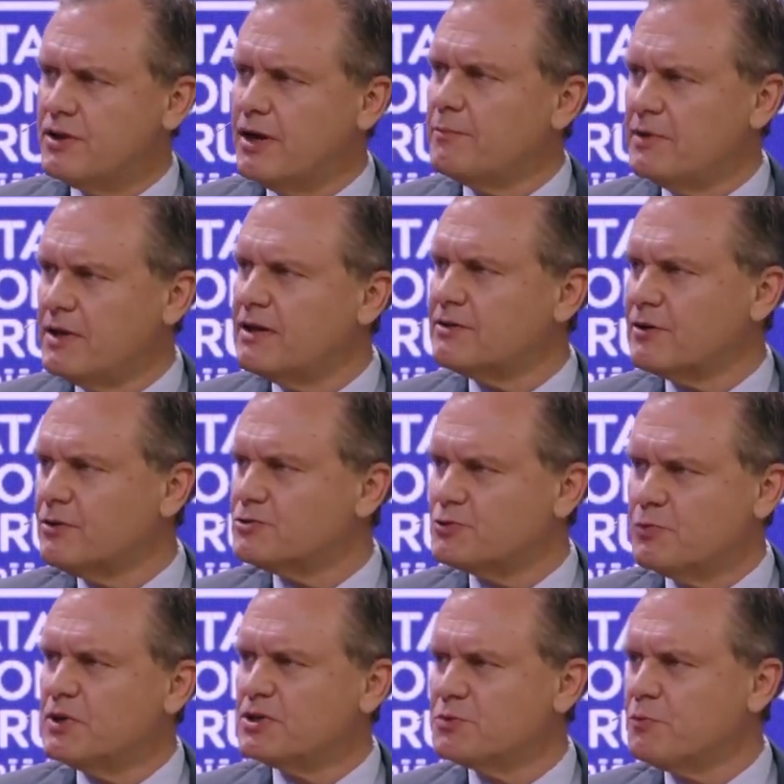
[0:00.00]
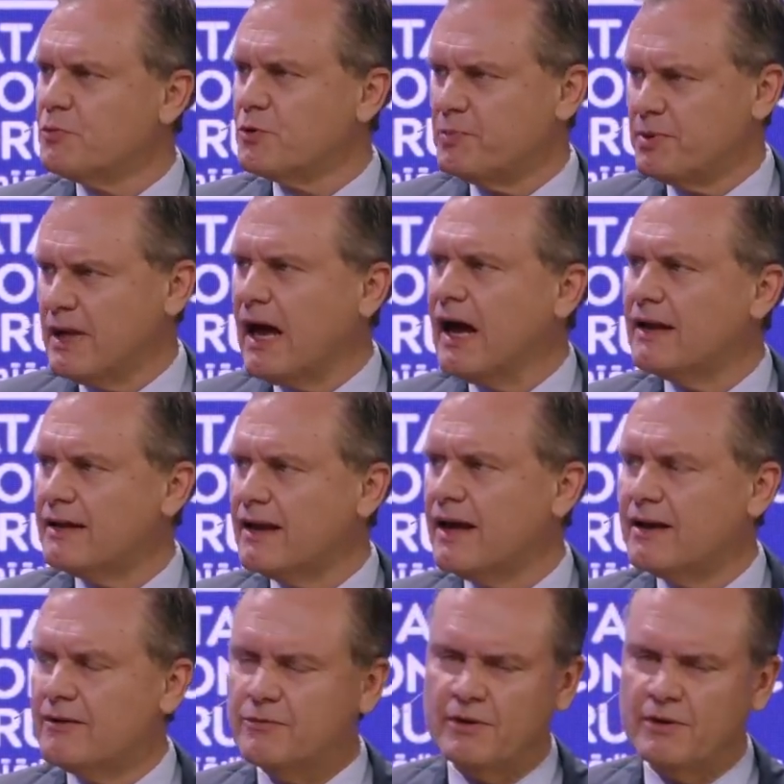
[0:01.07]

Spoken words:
I mean, it goes much more beyond that,